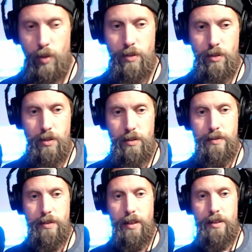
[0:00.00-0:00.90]
Oh,
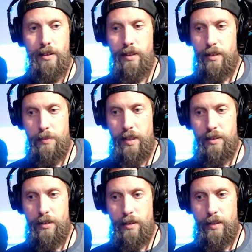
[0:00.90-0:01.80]
no, I deleted his
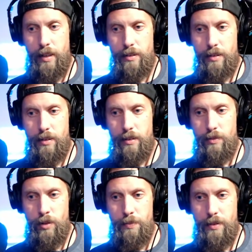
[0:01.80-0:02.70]
message on
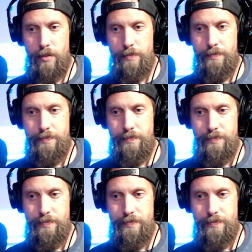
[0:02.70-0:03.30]
accident. Whoops.